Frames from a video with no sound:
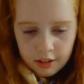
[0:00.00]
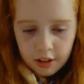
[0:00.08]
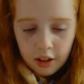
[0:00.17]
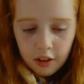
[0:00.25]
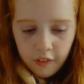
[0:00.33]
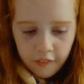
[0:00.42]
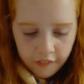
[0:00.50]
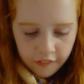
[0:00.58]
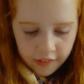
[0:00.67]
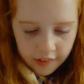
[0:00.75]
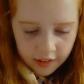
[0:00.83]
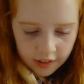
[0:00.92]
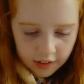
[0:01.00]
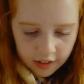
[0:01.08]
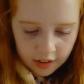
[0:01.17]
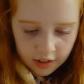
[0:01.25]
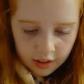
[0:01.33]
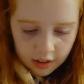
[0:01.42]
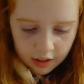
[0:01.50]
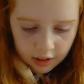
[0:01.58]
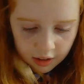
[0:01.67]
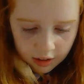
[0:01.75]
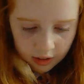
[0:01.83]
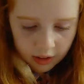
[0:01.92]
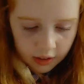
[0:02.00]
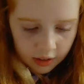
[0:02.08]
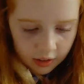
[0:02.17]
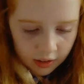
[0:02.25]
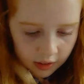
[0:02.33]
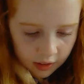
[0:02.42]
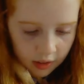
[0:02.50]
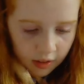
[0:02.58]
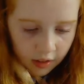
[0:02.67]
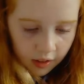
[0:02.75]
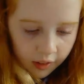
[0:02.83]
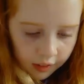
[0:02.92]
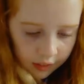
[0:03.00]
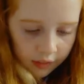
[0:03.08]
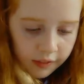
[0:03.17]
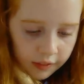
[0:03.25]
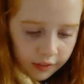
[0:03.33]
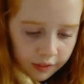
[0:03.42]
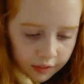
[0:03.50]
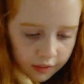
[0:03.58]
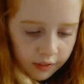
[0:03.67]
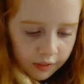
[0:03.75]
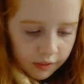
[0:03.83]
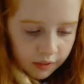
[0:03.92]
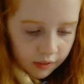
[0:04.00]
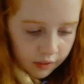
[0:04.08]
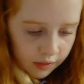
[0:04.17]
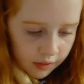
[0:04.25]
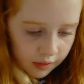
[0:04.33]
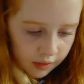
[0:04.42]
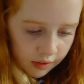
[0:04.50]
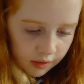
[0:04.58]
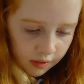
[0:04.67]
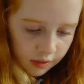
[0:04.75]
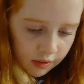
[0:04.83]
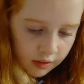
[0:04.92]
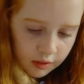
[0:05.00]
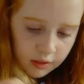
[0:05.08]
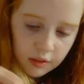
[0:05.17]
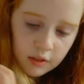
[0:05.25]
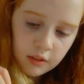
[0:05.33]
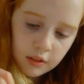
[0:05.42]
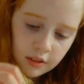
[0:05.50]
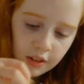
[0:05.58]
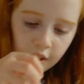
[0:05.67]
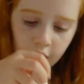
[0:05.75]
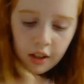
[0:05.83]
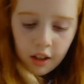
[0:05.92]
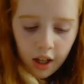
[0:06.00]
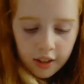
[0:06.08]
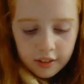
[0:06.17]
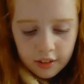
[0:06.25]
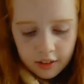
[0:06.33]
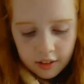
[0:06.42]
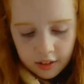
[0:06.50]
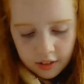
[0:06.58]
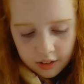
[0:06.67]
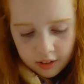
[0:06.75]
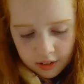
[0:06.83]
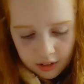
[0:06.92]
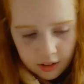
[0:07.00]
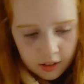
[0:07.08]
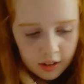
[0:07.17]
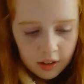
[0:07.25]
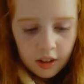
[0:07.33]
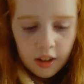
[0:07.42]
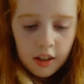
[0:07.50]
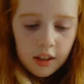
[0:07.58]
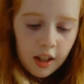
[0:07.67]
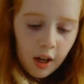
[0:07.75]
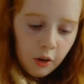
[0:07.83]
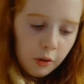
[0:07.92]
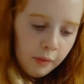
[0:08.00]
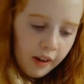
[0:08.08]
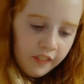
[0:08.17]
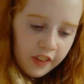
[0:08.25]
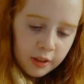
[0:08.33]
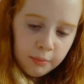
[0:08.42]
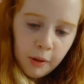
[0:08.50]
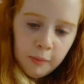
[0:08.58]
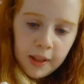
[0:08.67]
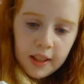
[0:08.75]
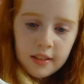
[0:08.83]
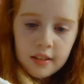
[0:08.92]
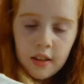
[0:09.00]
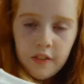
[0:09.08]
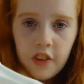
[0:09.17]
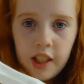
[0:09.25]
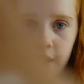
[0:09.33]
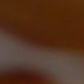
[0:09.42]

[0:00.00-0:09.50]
so this is what I added. That was a fishbowl. Yeah, all my fishbowl beads fell